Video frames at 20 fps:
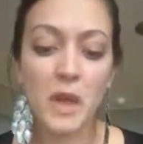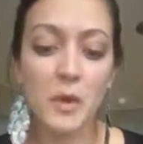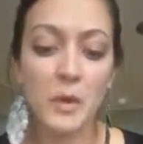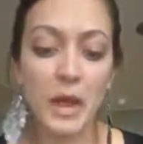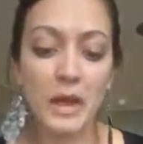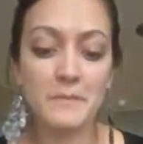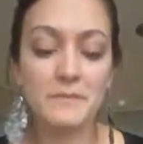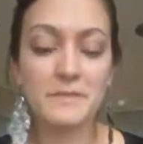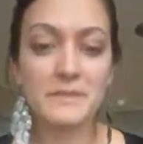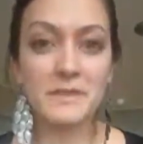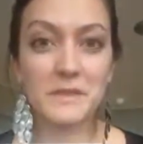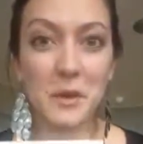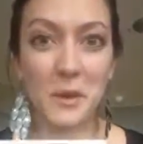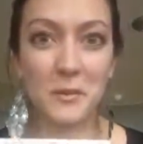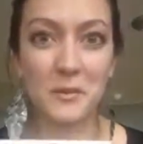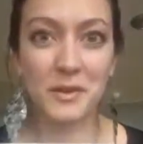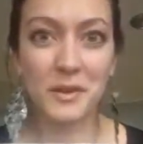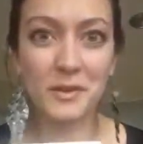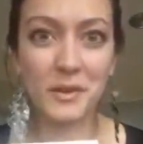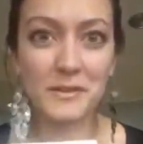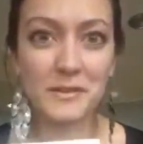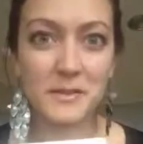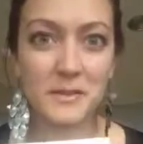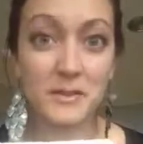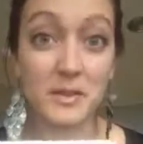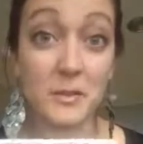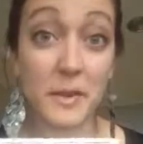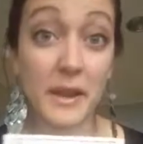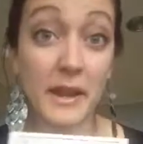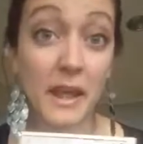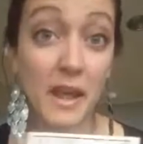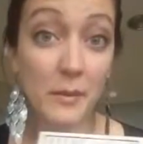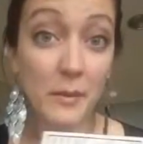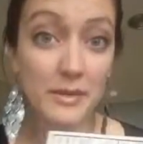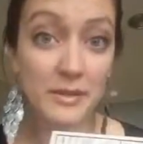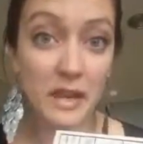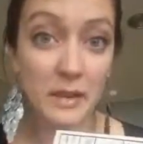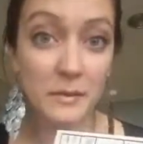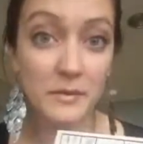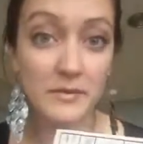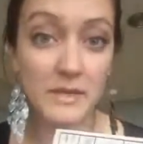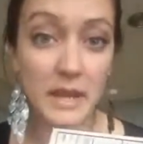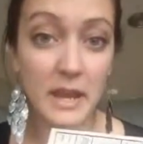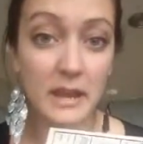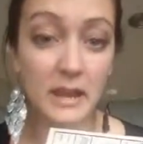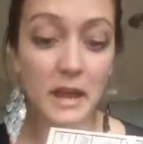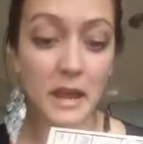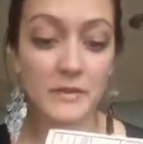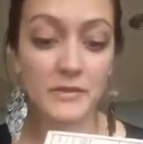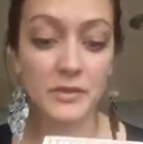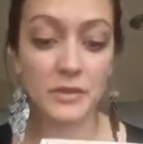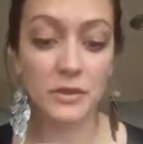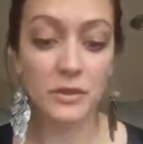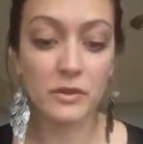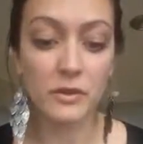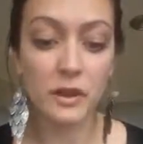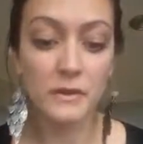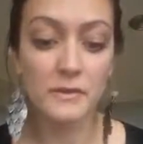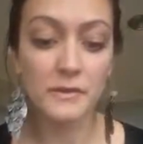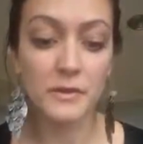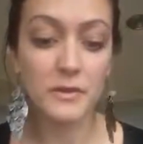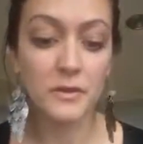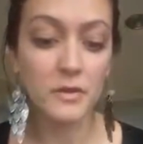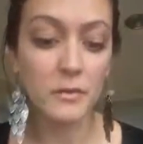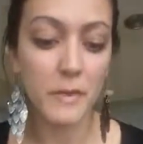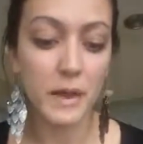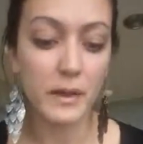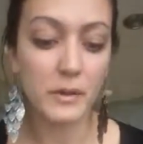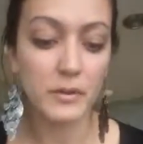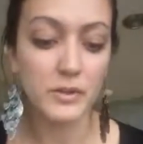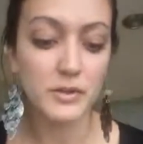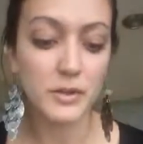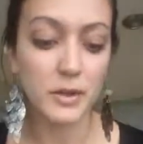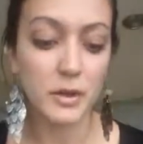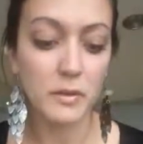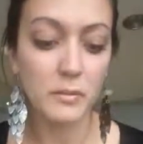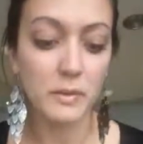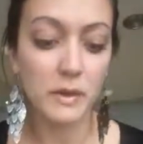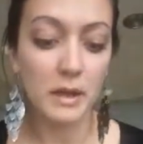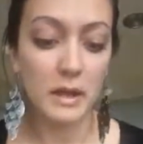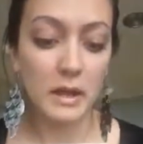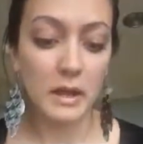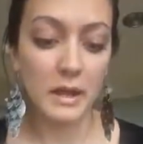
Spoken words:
Okay, so cleanser, depending on what time of day. After your cleanser, your microderm.